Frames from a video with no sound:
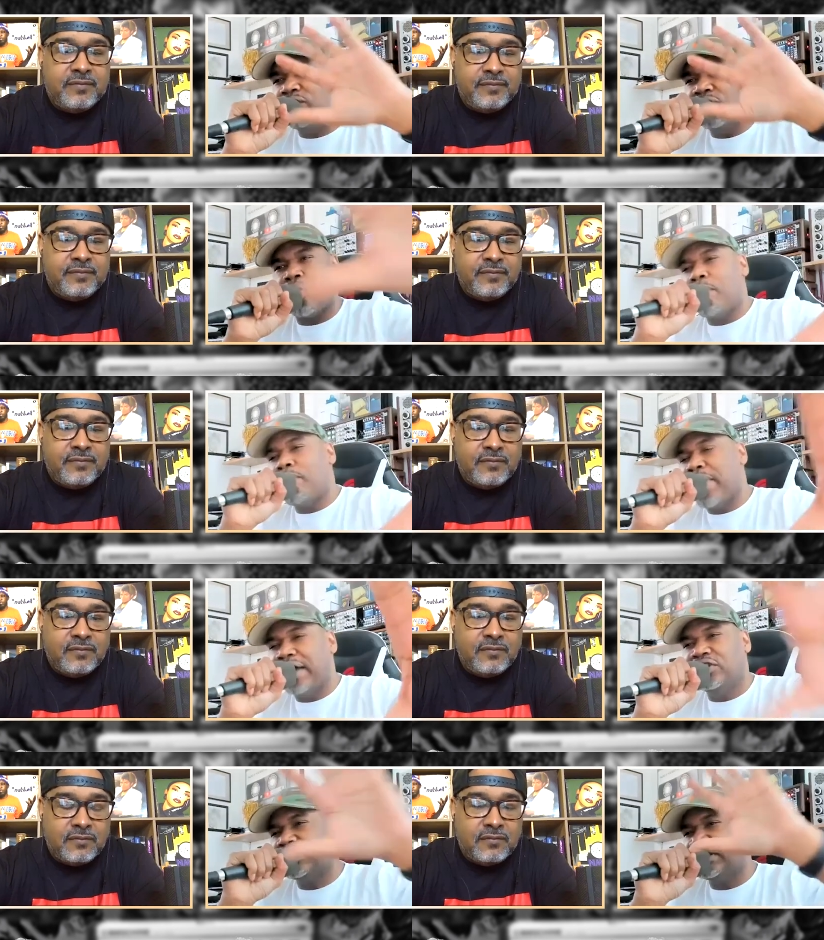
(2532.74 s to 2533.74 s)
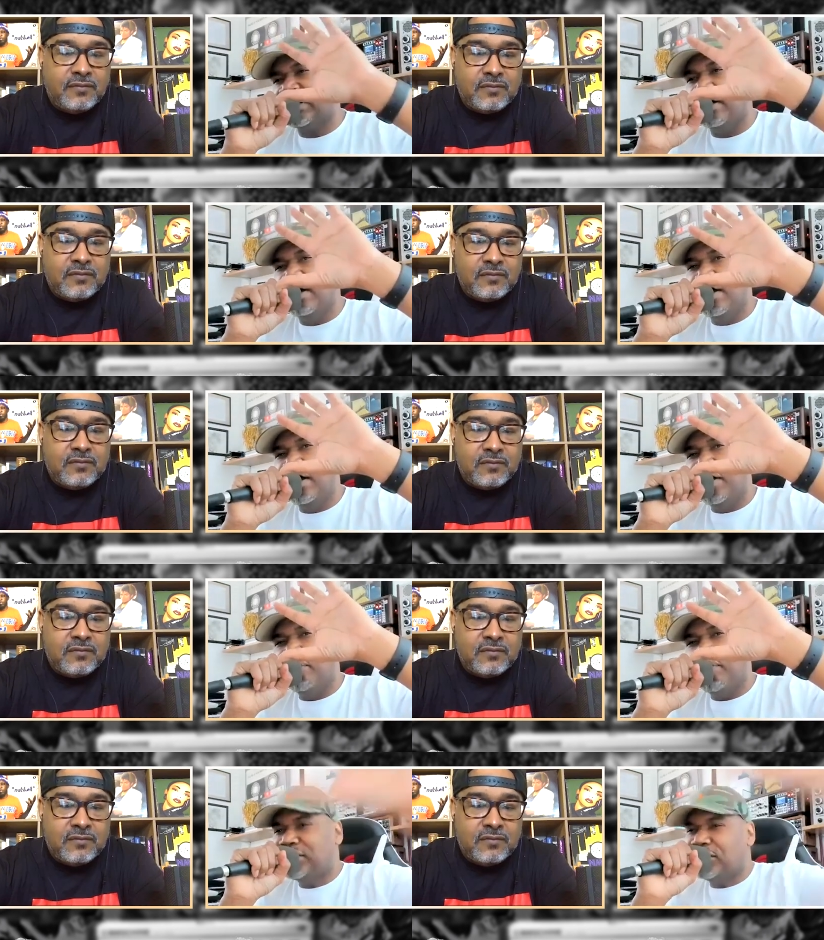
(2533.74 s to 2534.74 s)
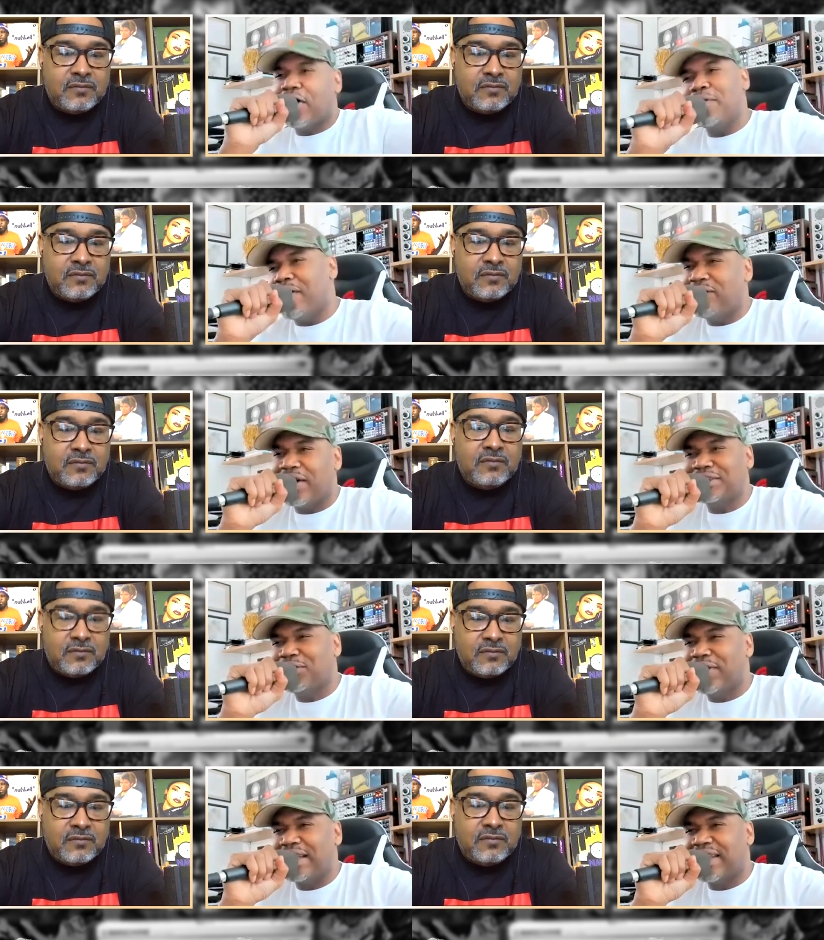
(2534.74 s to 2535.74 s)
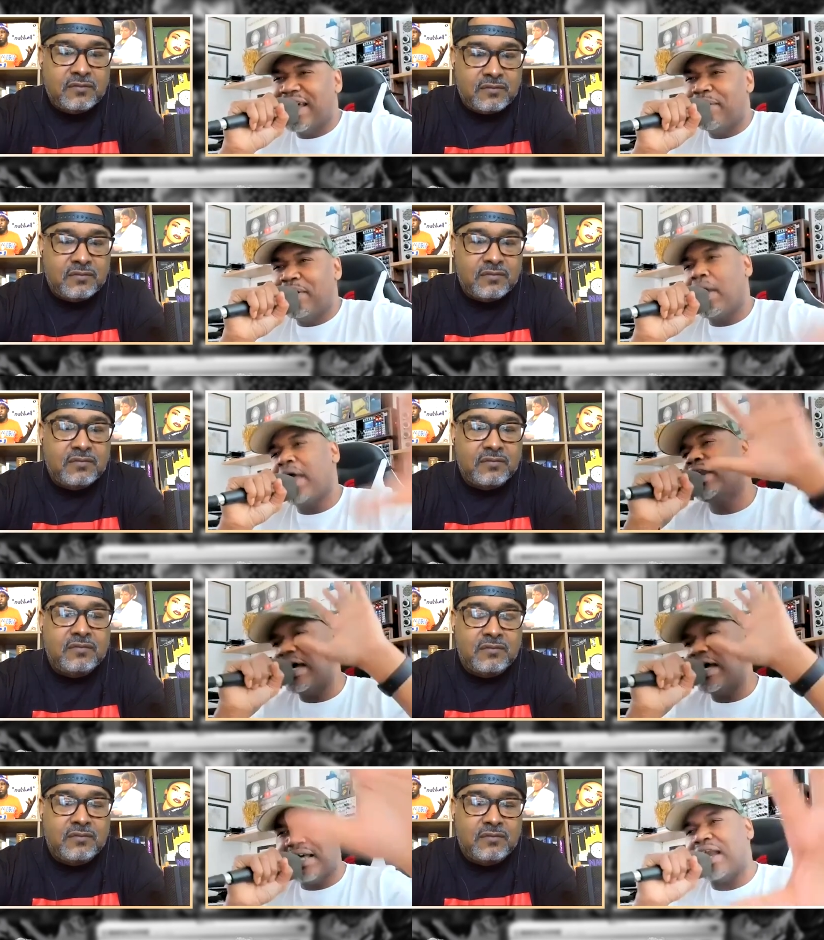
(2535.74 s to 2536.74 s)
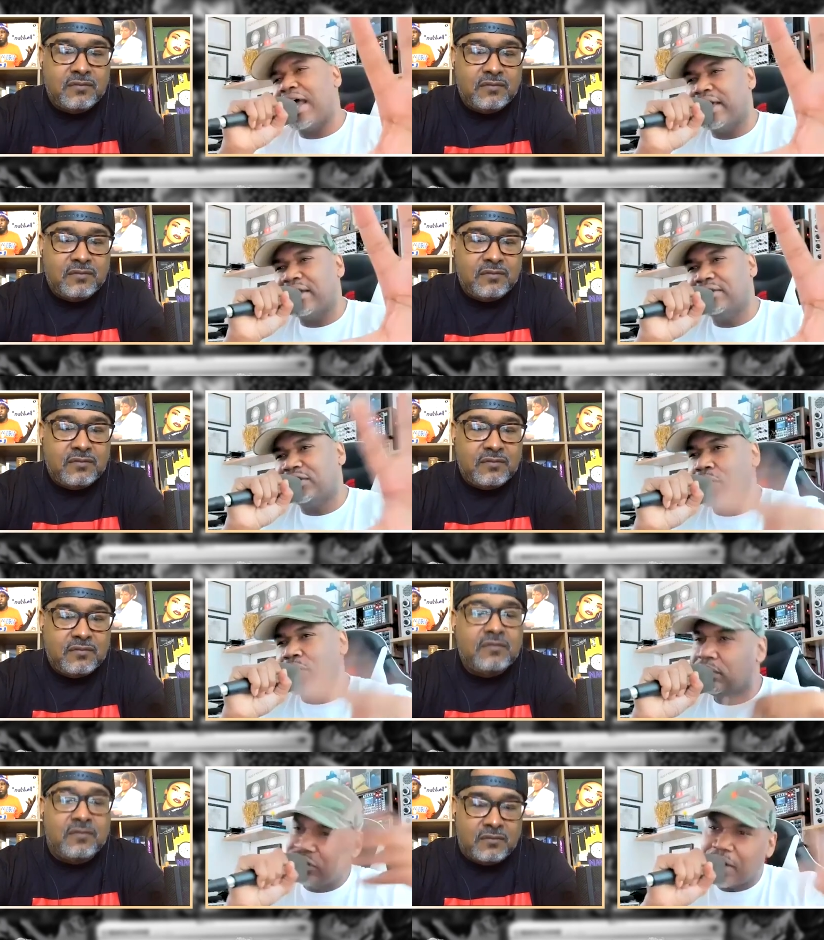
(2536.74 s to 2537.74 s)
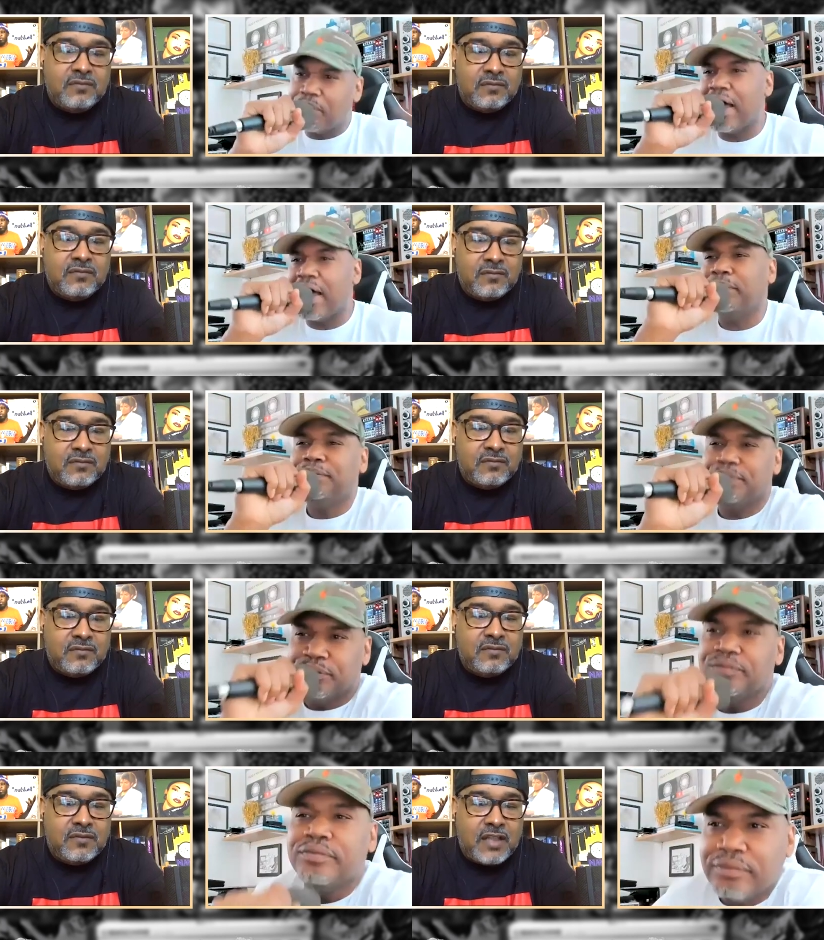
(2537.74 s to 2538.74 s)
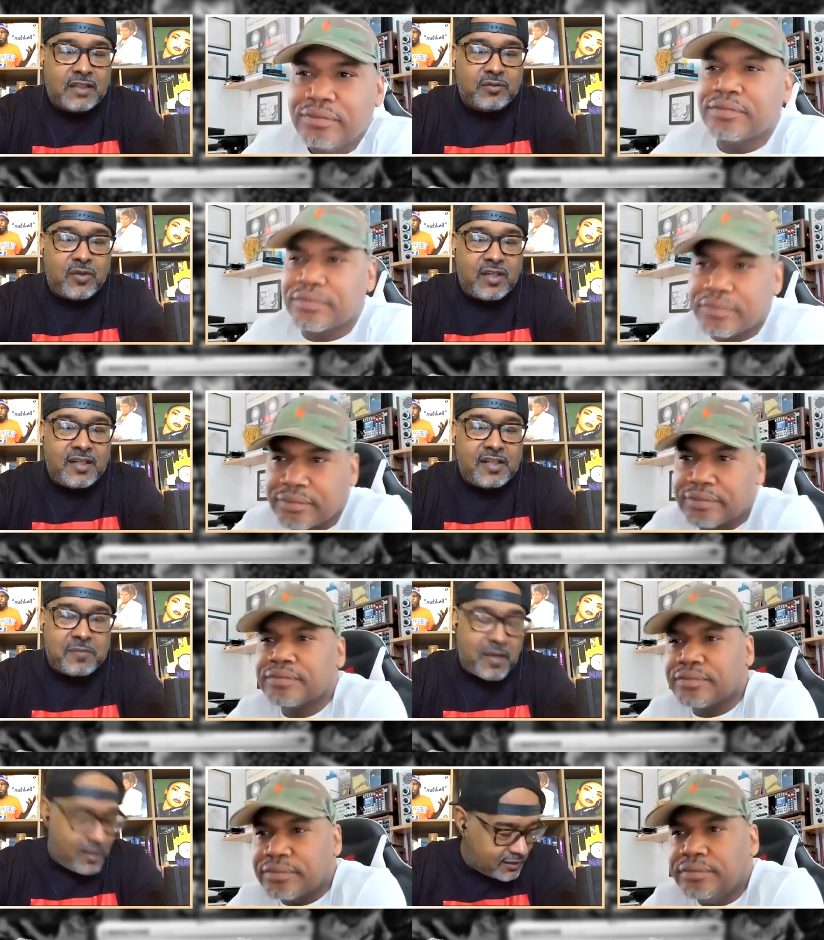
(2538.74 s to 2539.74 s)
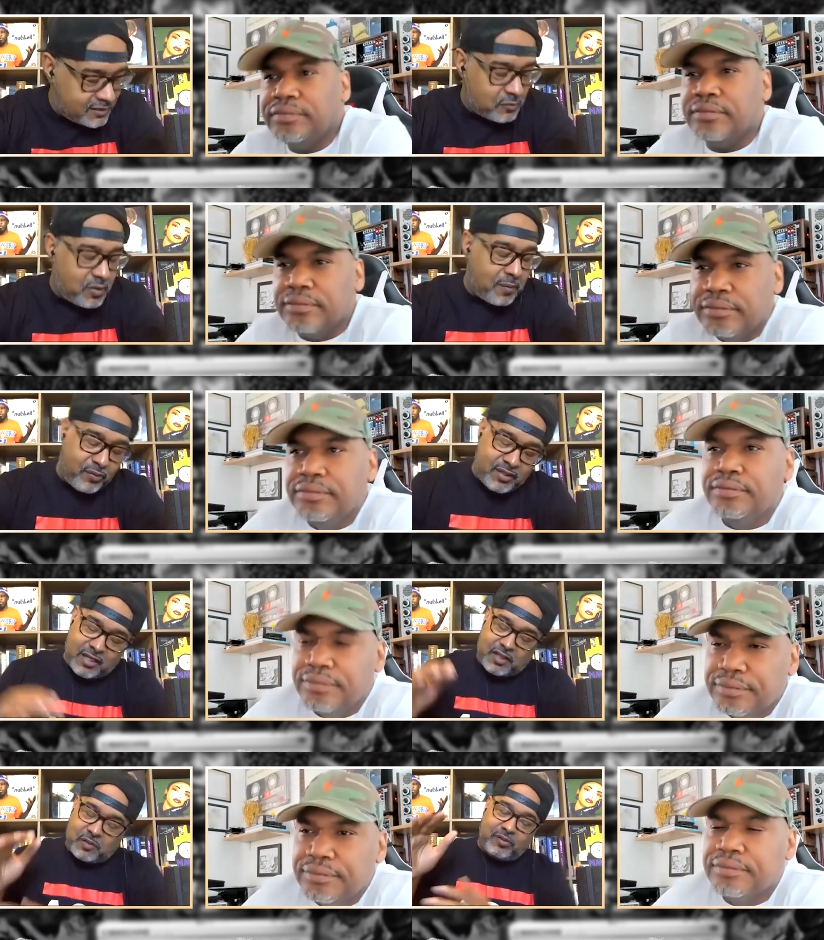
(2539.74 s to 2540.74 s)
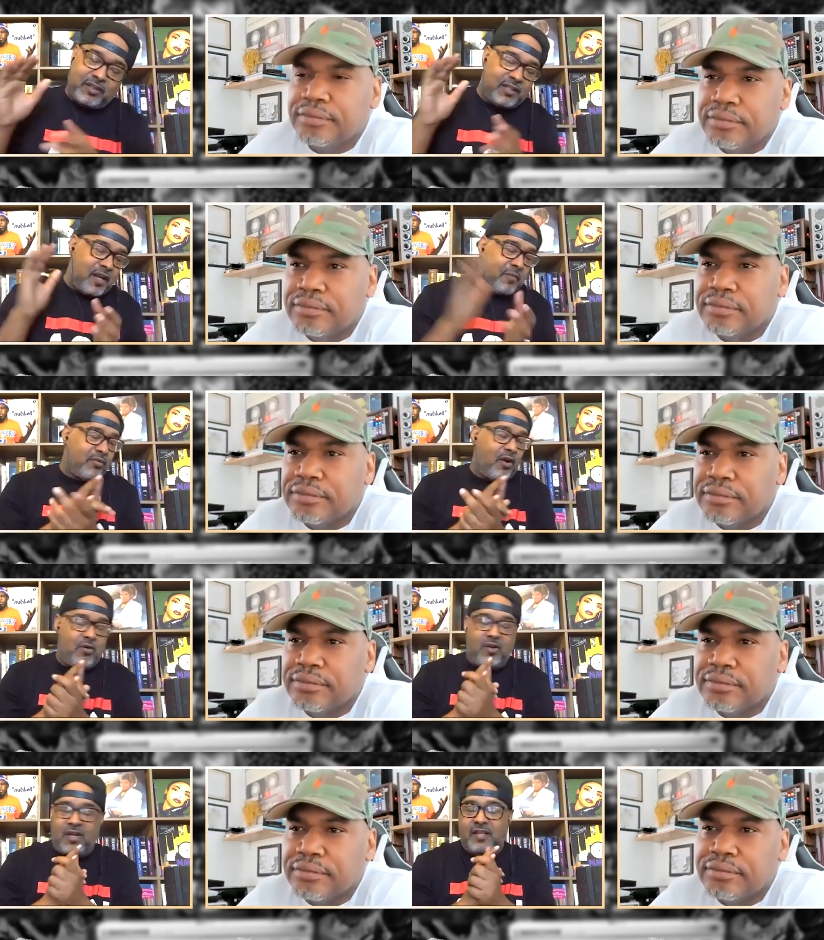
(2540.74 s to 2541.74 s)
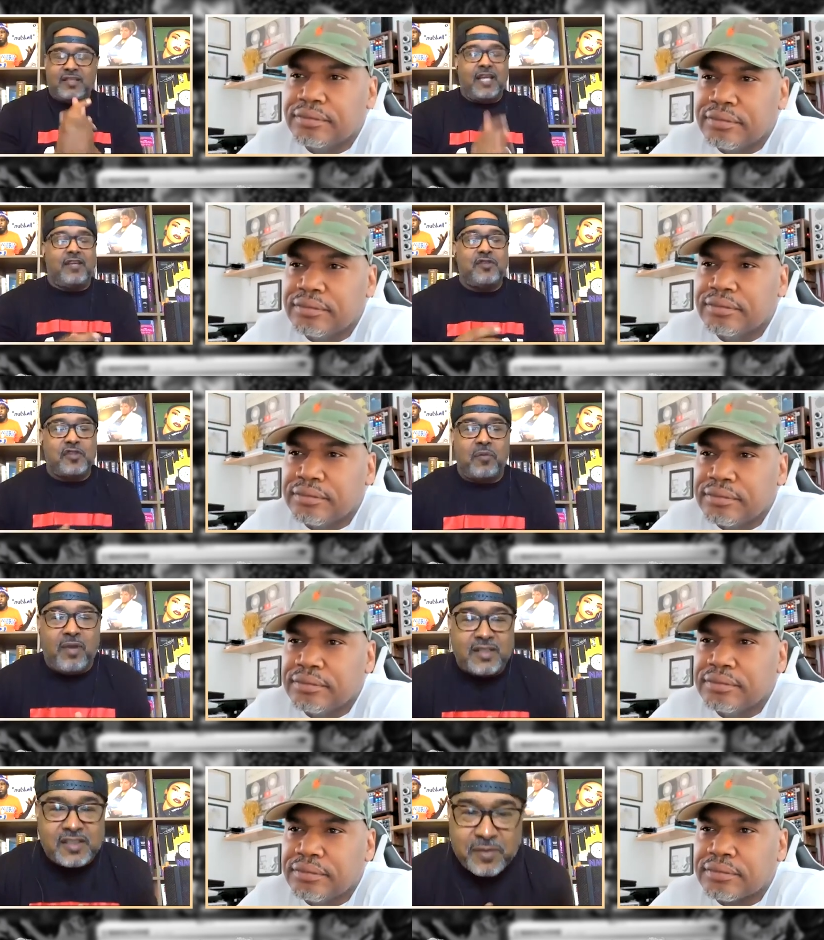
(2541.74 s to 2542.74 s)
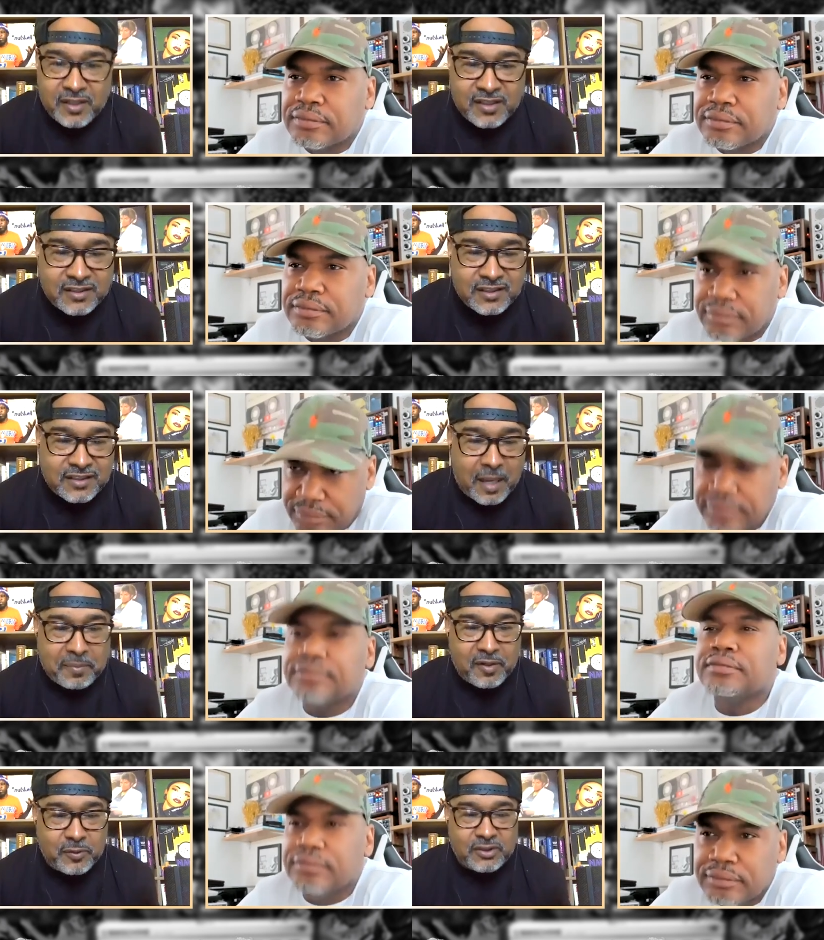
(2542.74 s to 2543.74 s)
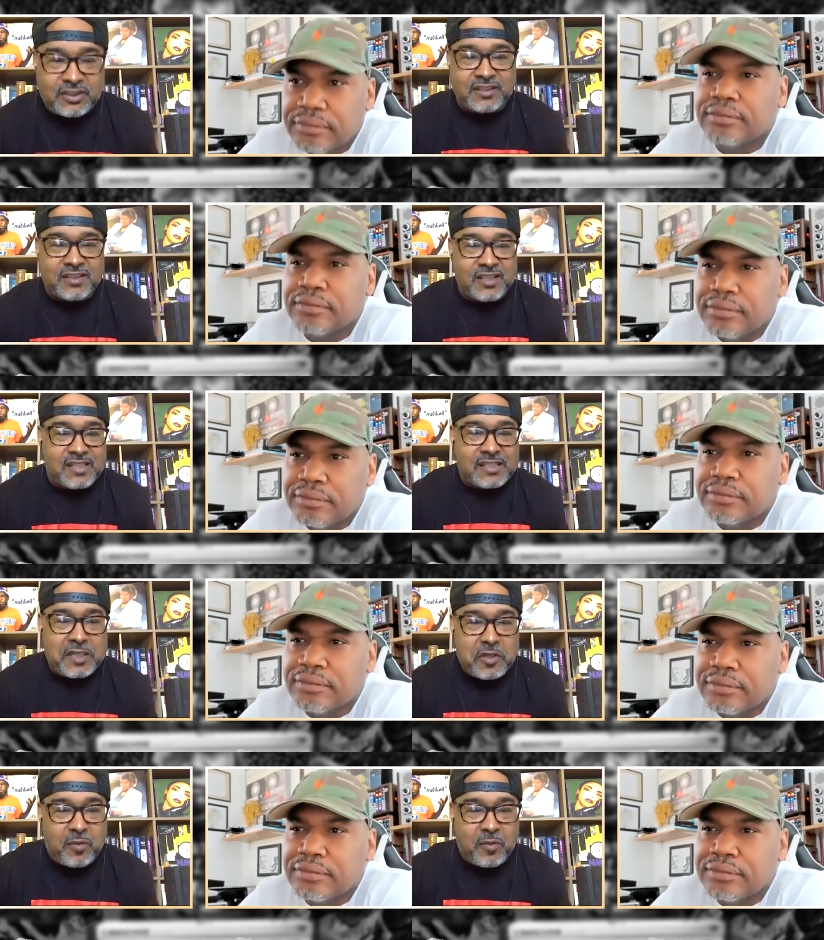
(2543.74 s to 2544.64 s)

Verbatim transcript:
Speaker 1: you go to my page, you're gonna see a bunch of other motherfuckers doing their thing and that's how I like it. So check me out.
Speaker 2: That's what it is, man. Listen, we appreciate you pulling up, bro. Thank you so much. It's been good to chop it up with you. And just good to see you,